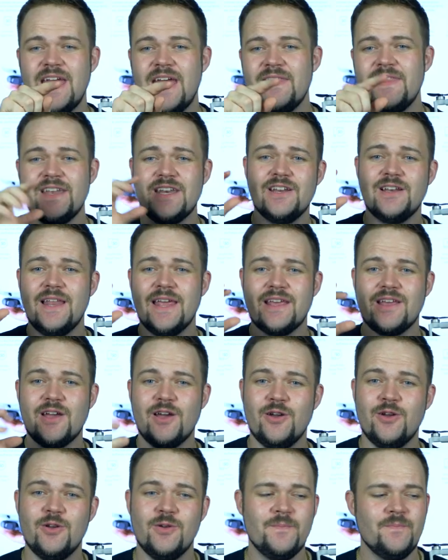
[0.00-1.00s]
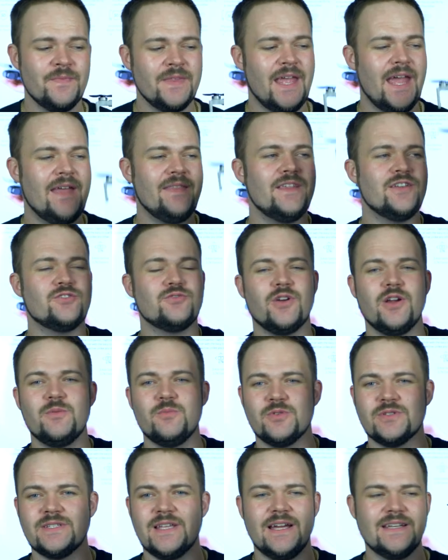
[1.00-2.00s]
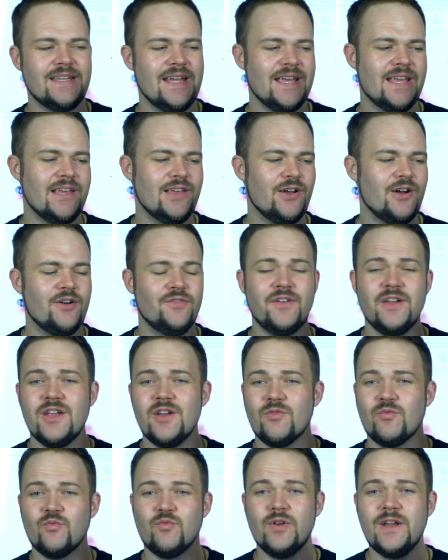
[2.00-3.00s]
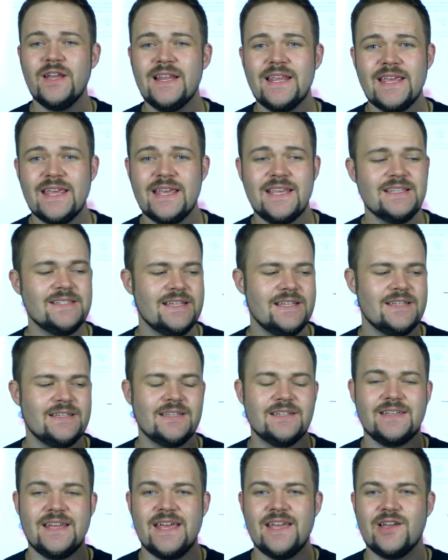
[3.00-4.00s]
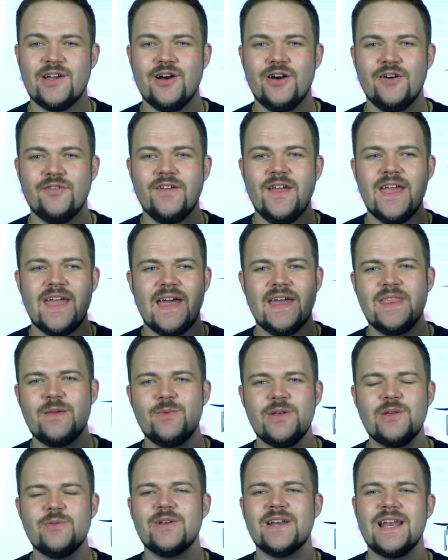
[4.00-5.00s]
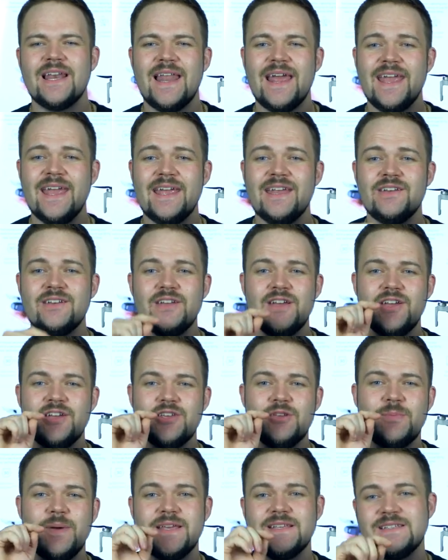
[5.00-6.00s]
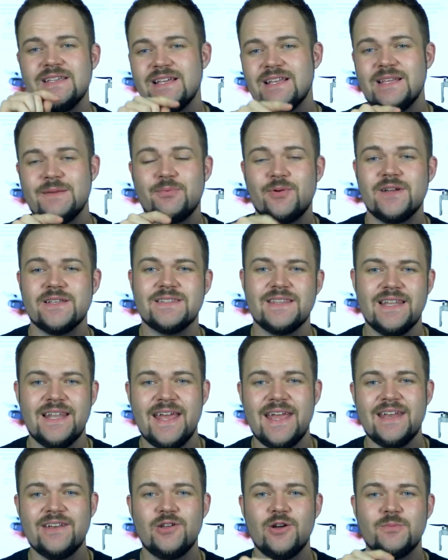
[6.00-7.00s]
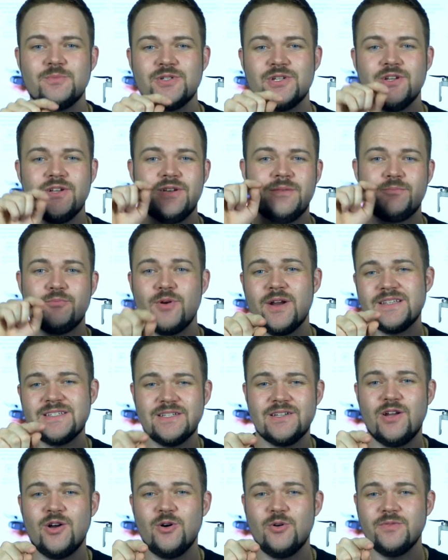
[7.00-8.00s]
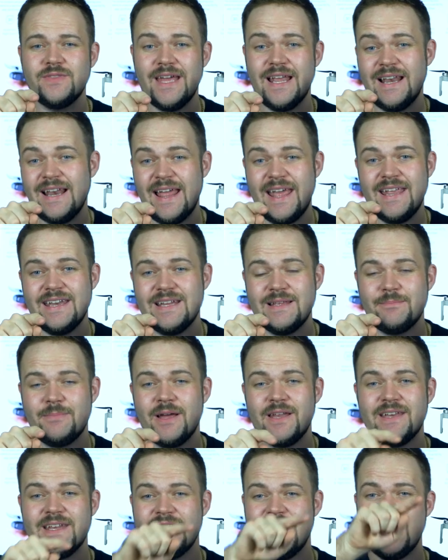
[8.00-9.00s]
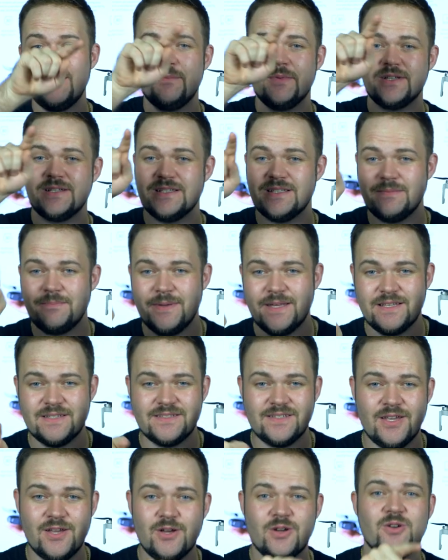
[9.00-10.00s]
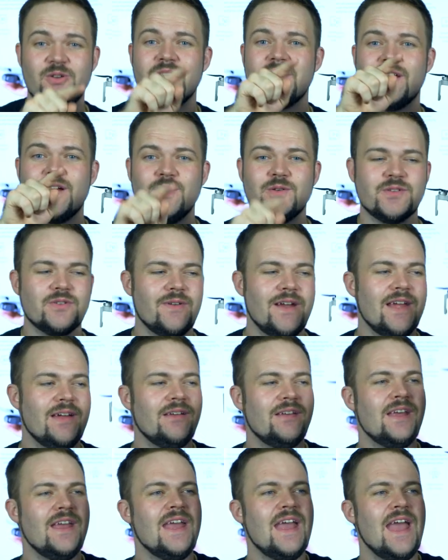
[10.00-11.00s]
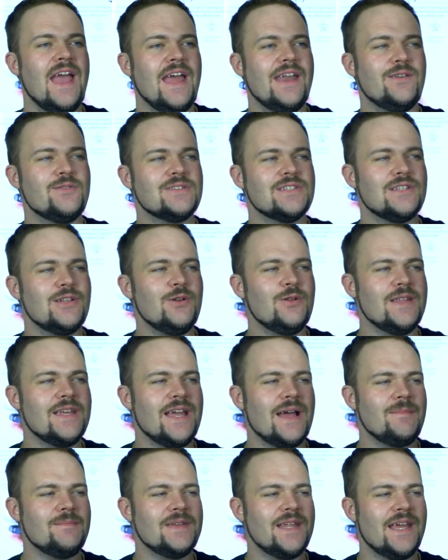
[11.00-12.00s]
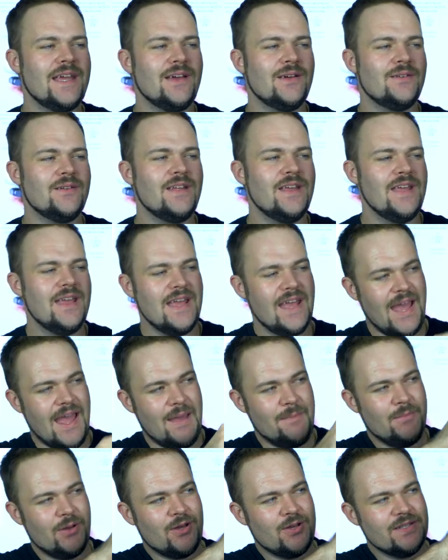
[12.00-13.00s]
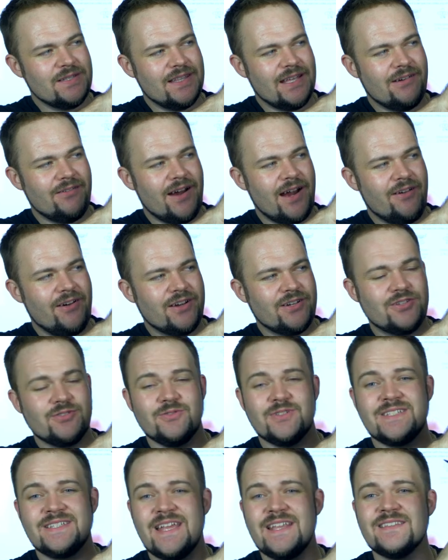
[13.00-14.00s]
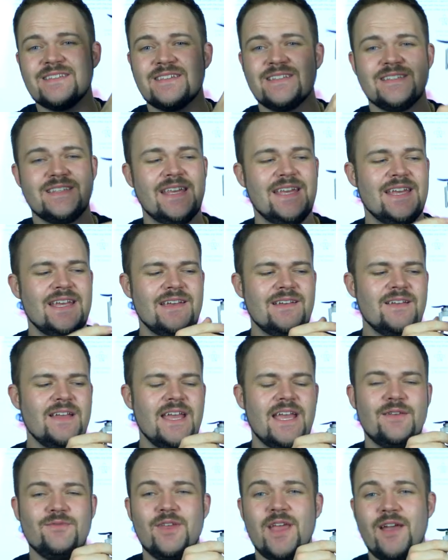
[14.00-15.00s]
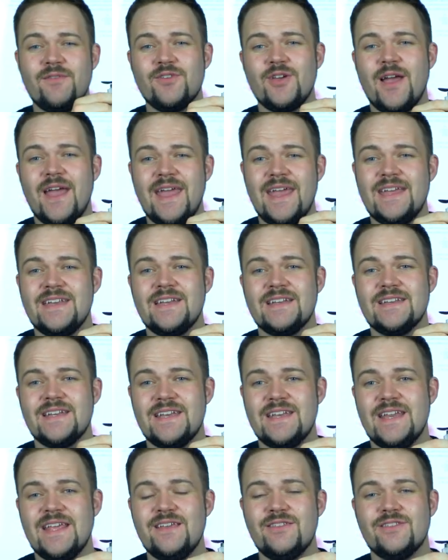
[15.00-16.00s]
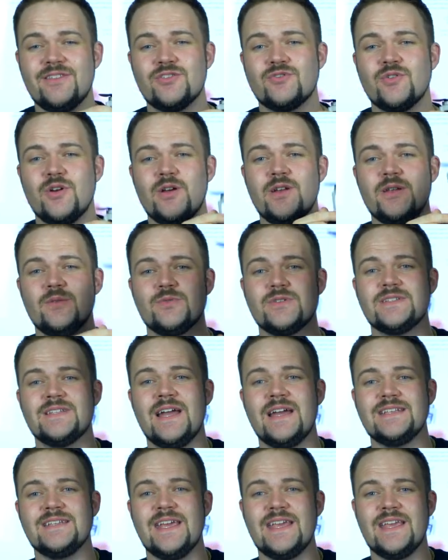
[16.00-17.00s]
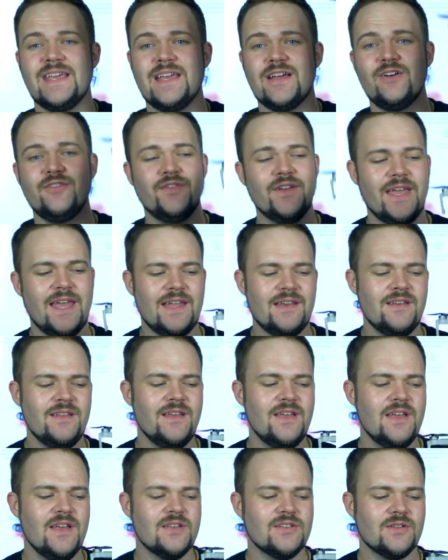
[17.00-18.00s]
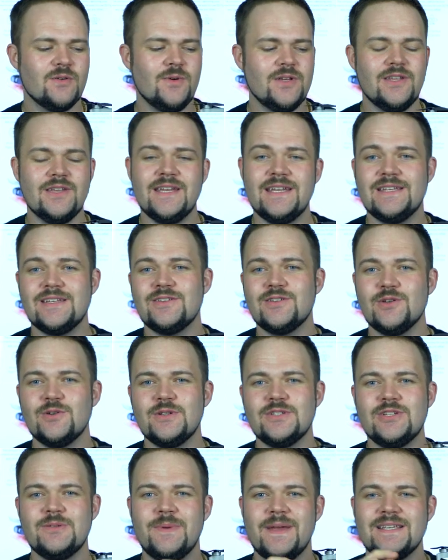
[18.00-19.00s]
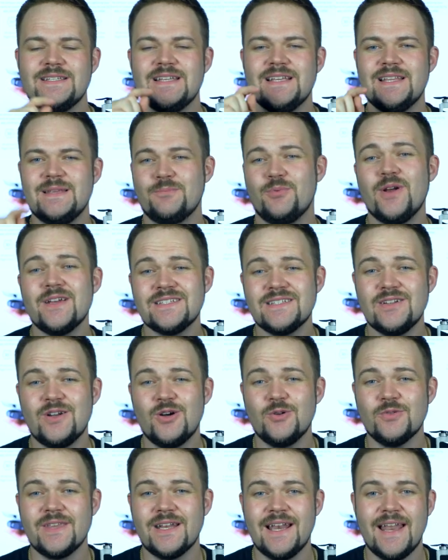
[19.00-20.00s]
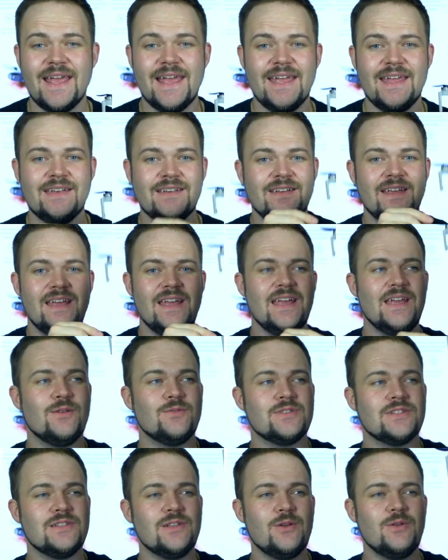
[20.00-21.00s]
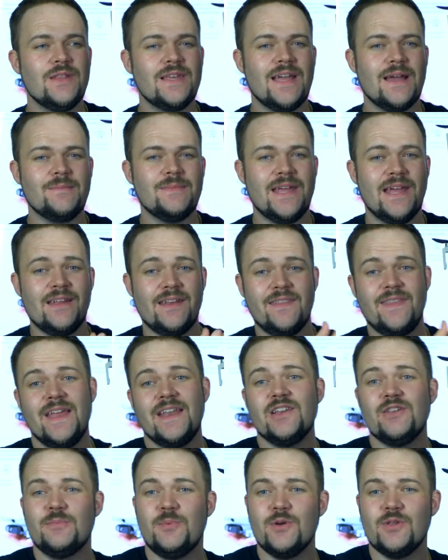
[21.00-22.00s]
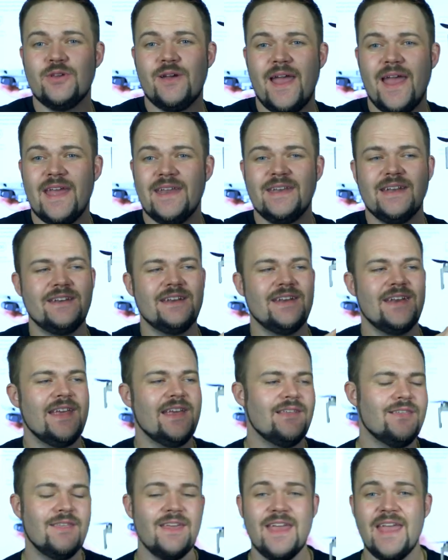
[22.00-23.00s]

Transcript: and then you let go and the drone will start taking off. Really easy to take off. And then when you want to land, you basically press the land option, press and hold that landing button again, which is a big circle that goes around, and it will slowly come down. And because there are actual sensors here, if you have your hand underneath the drone, it will start taking off again. So what you need to do is you basically press and hold the land, it will slowly come down, and then you put your hand underneath.